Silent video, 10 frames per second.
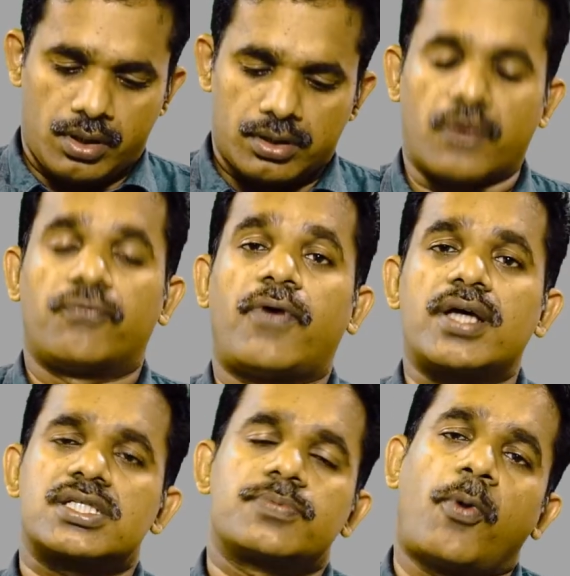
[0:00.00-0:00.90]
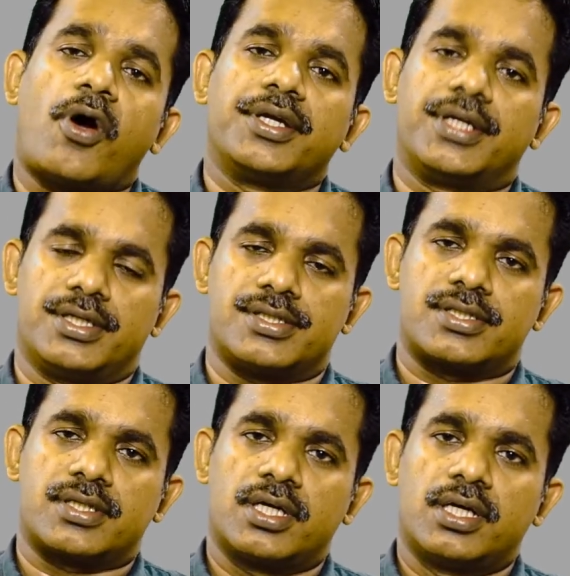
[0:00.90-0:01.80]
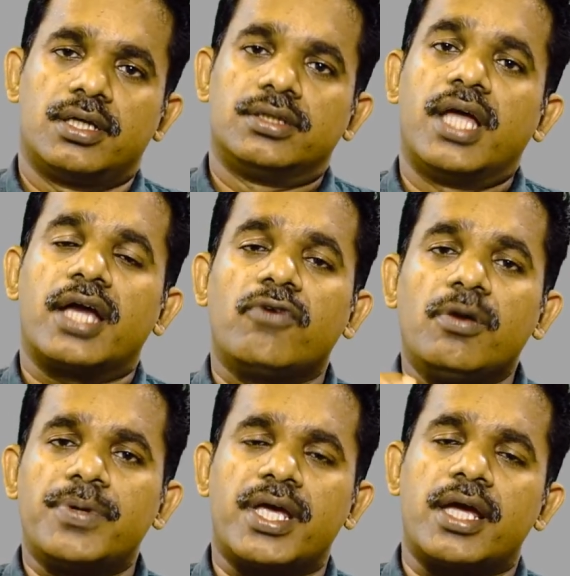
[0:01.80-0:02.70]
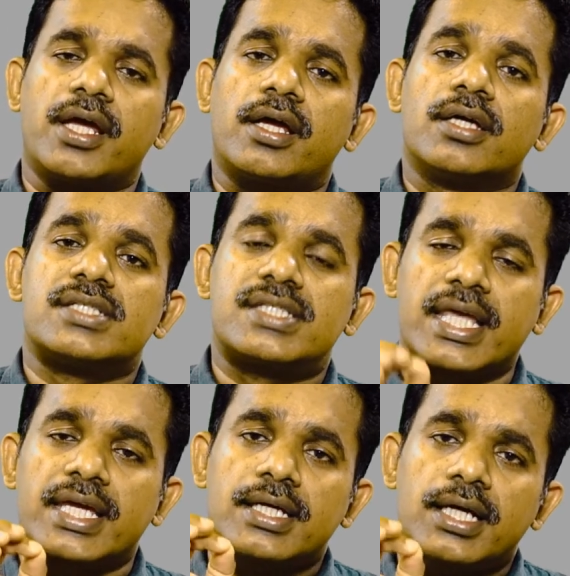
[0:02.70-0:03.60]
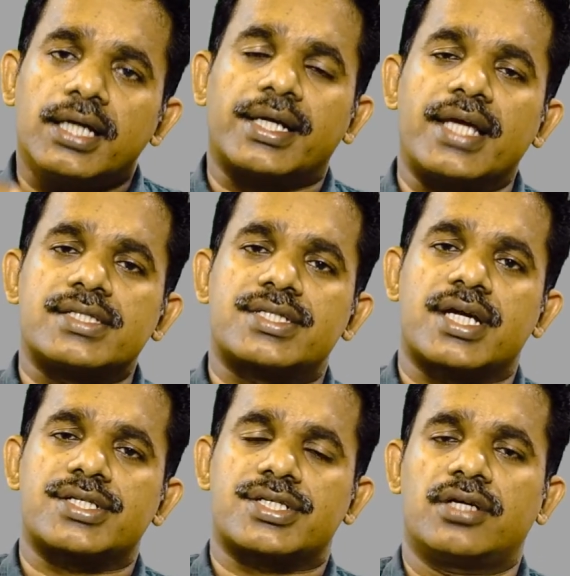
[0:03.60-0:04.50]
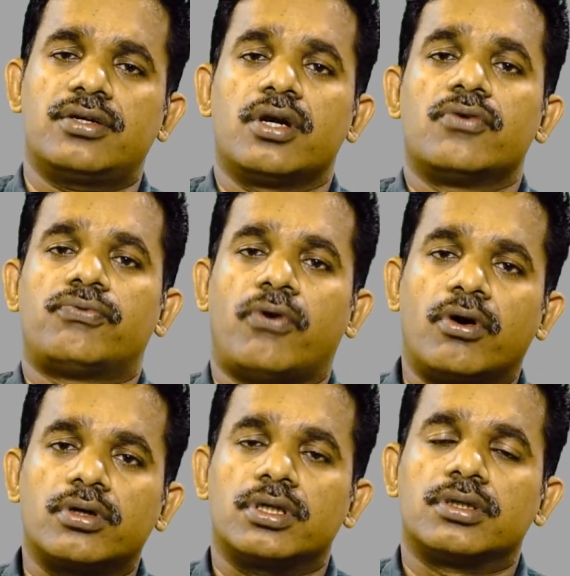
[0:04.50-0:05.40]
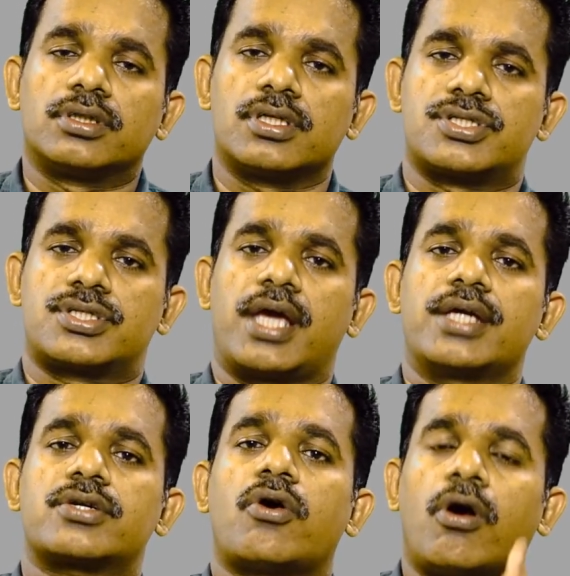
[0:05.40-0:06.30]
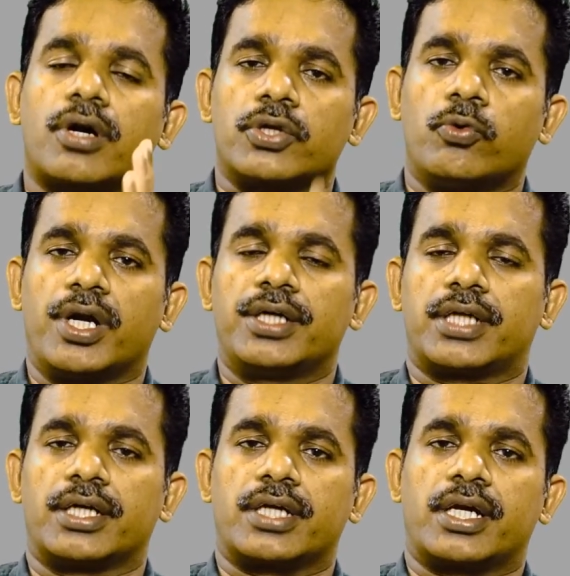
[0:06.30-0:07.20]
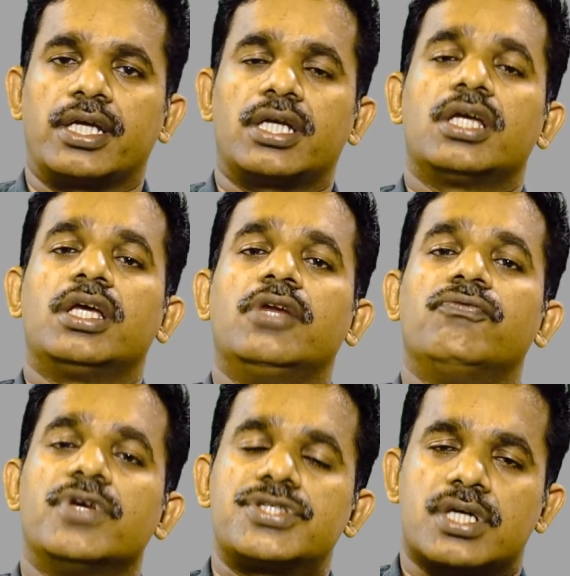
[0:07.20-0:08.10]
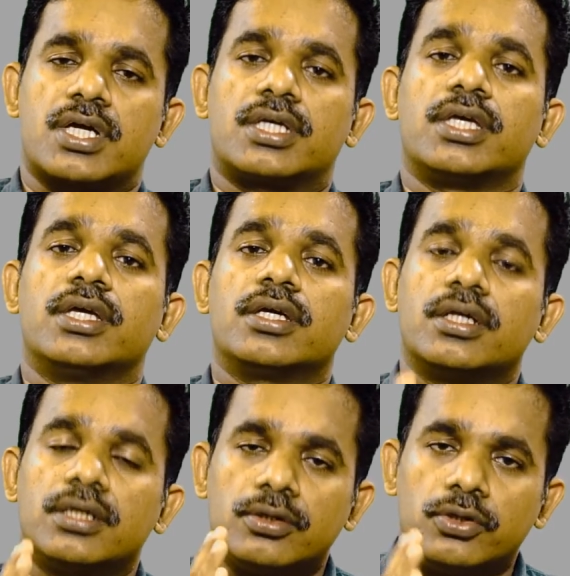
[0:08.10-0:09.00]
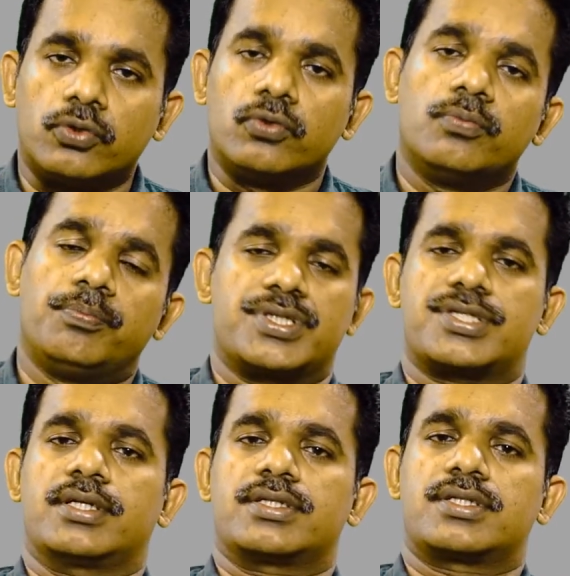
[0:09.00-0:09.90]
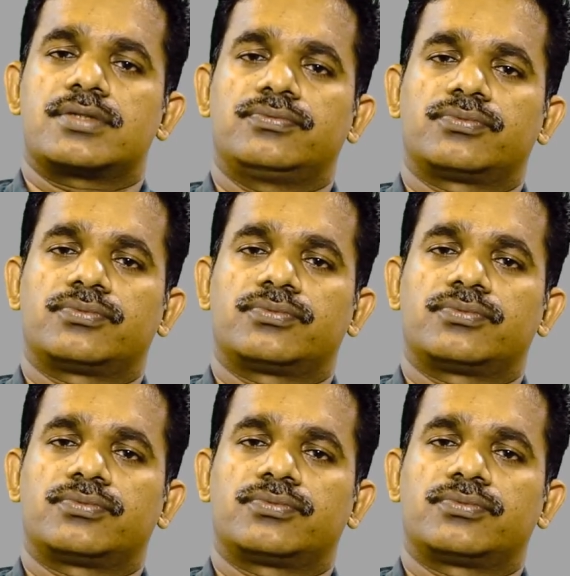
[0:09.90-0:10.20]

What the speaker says: The first point is there will be a single registration for the state or union territory in which he do business.